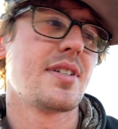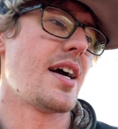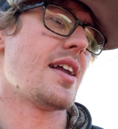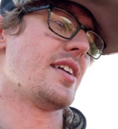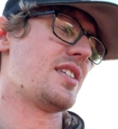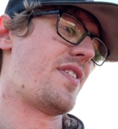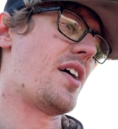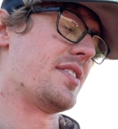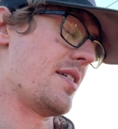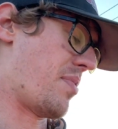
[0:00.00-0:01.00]
I just
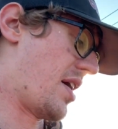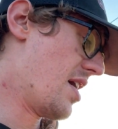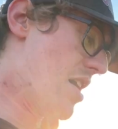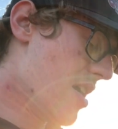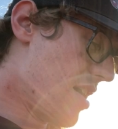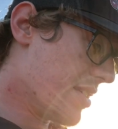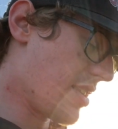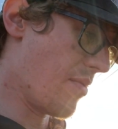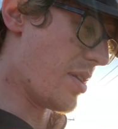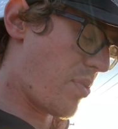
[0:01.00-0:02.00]
felt it. But
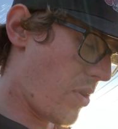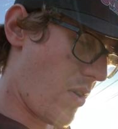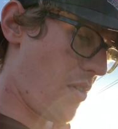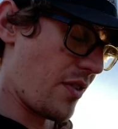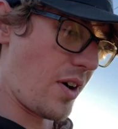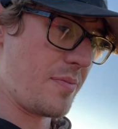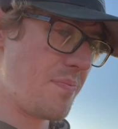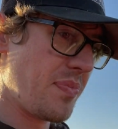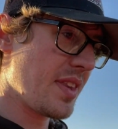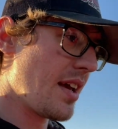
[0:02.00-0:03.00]
so then we pull over,
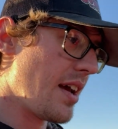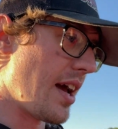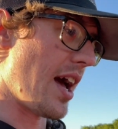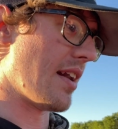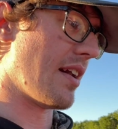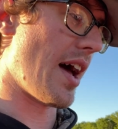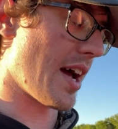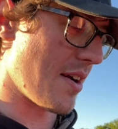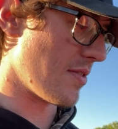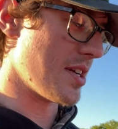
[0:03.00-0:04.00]
and like
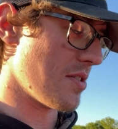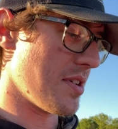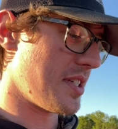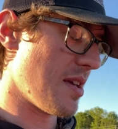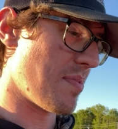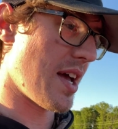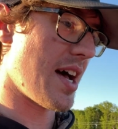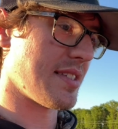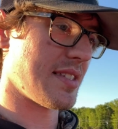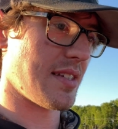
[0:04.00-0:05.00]
I redo the
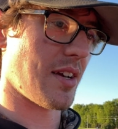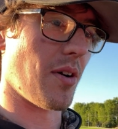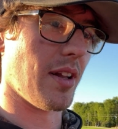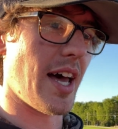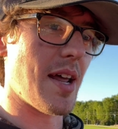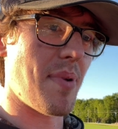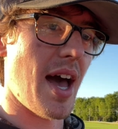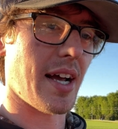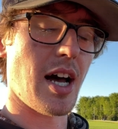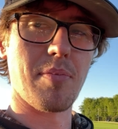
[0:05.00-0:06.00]
TPS, go to light it
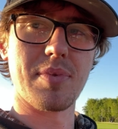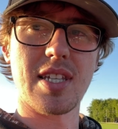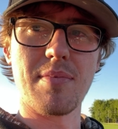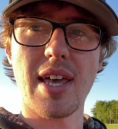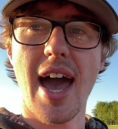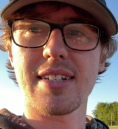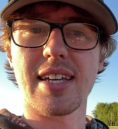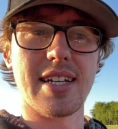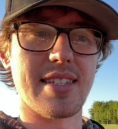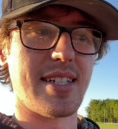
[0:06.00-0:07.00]
back up, acts
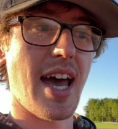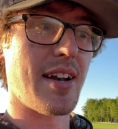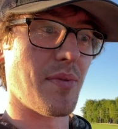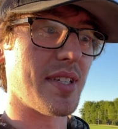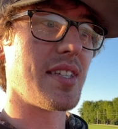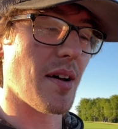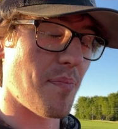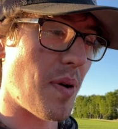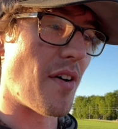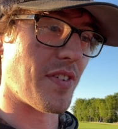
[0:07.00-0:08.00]
like it's dead, and we see a
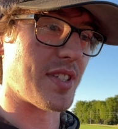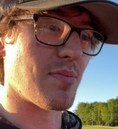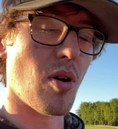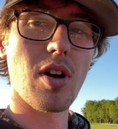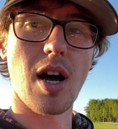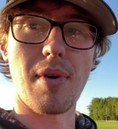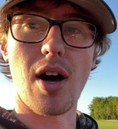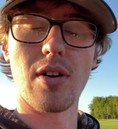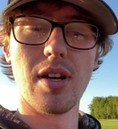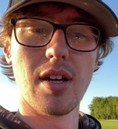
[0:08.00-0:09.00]
puff of smoke come out.